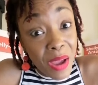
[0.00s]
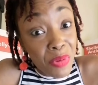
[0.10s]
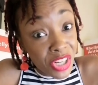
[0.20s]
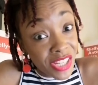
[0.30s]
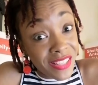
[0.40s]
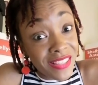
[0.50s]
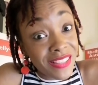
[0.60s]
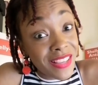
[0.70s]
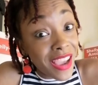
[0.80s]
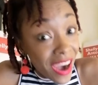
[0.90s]

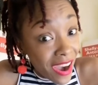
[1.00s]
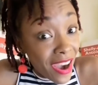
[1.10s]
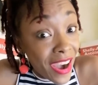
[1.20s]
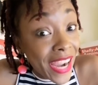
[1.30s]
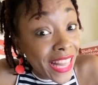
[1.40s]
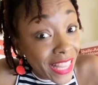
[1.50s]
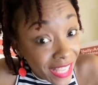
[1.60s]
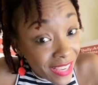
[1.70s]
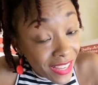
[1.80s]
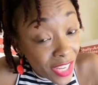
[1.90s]
abortions are
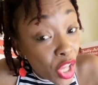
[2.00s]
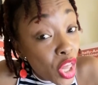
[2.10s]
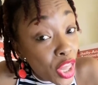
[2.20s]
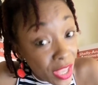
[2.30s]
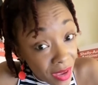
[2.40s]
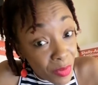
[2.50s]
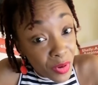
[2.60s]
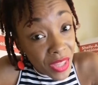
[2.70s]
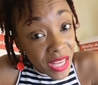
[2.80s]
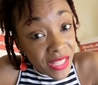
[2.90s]
illegal. Think
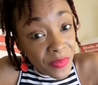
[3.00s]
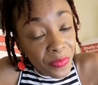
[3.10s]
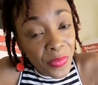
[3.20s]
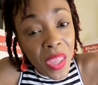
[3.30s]
about that.